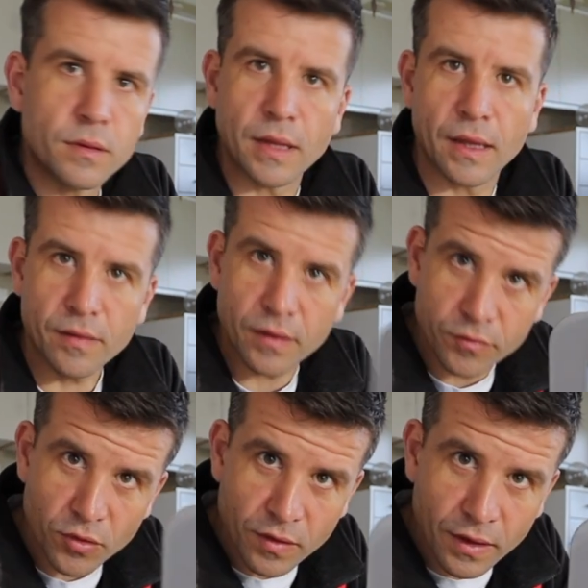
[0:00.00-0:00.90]
here that
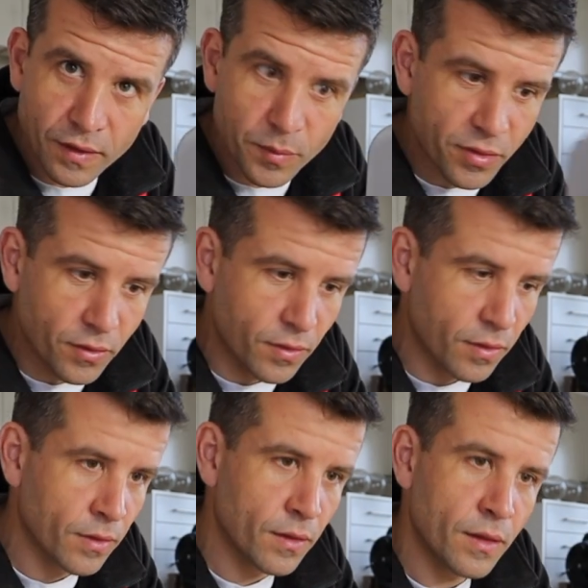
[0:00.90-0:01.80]
I've used in other
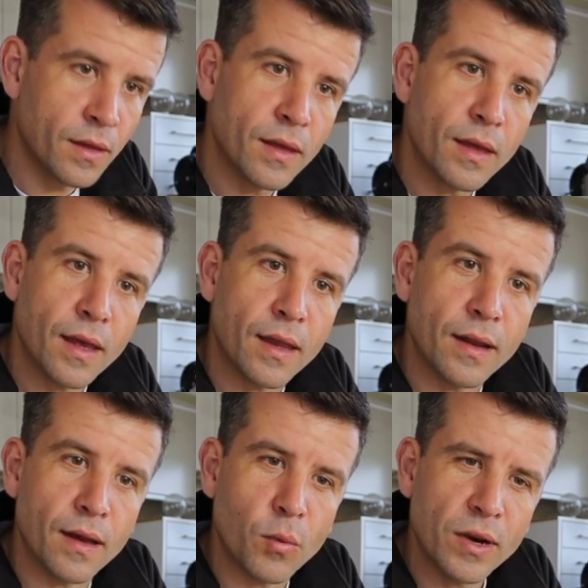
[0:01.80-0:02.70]
episodes. And
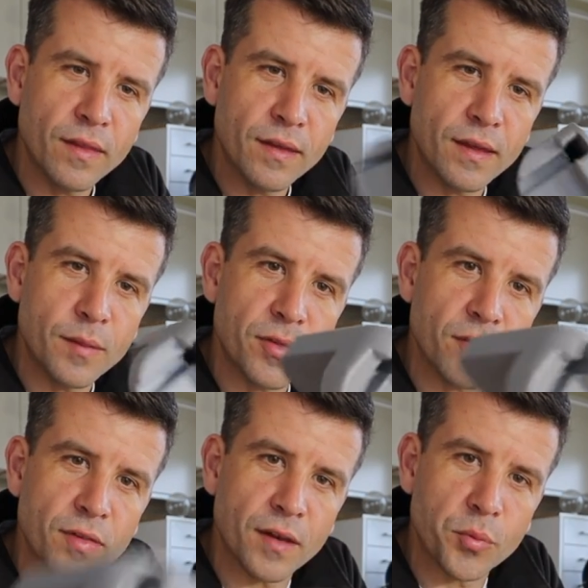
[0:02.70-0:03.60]
one of the episodes that I